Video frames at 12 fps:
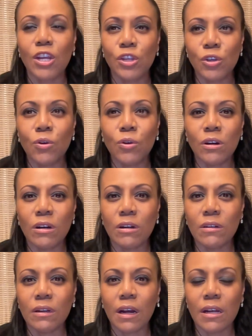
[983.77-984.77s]

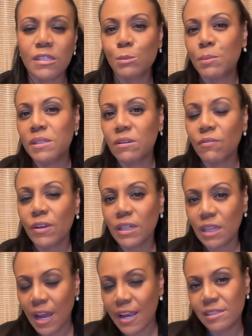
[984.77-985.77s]
your specific
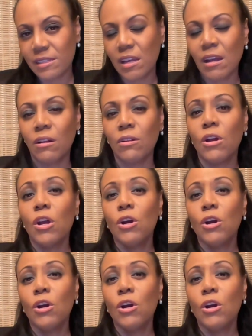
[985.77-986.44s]
clientele